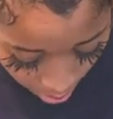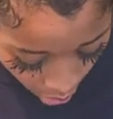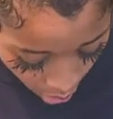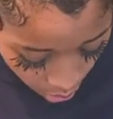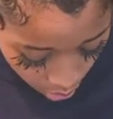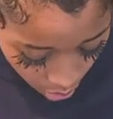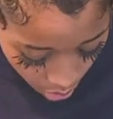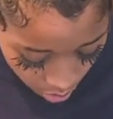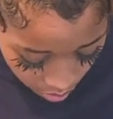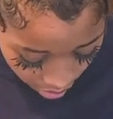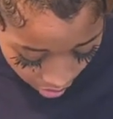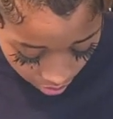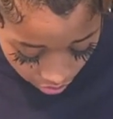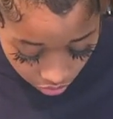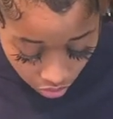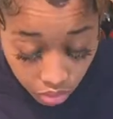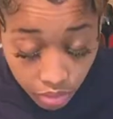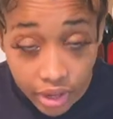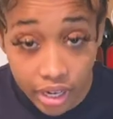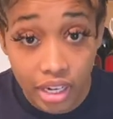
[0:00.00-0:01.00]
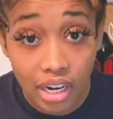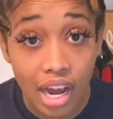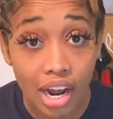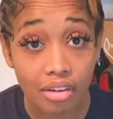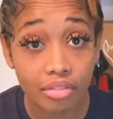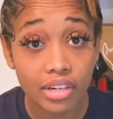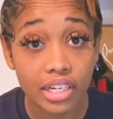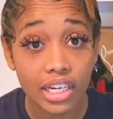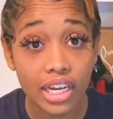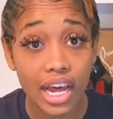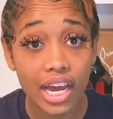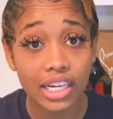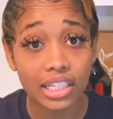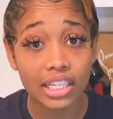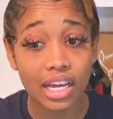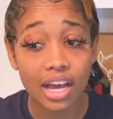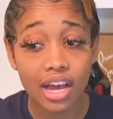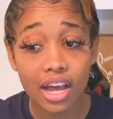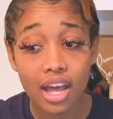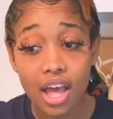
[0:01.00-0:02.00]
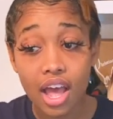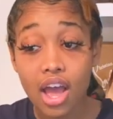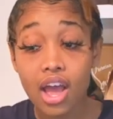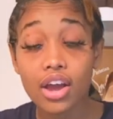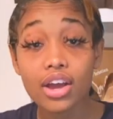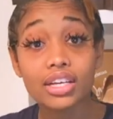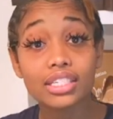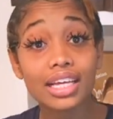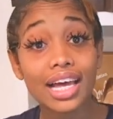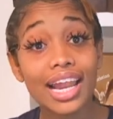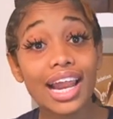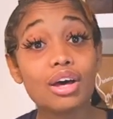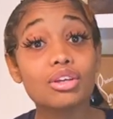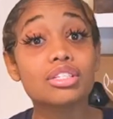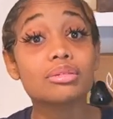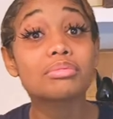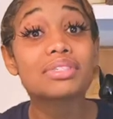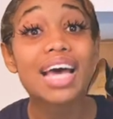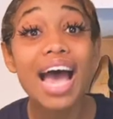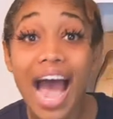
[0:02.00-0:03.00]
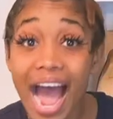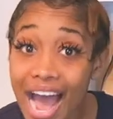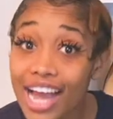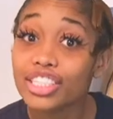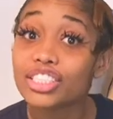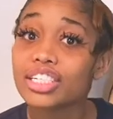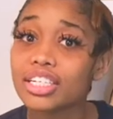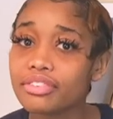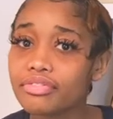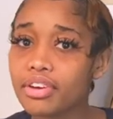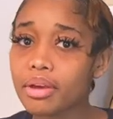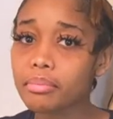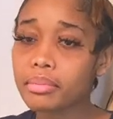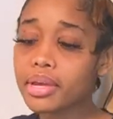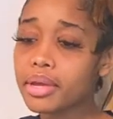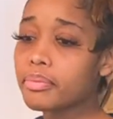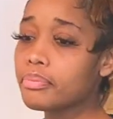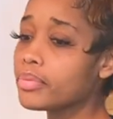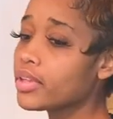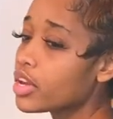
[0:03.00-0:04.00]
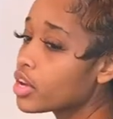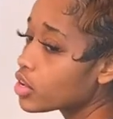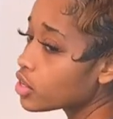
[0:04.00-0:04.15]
Polo Ralph Lauren. I really like that because it allows them to actually fit me.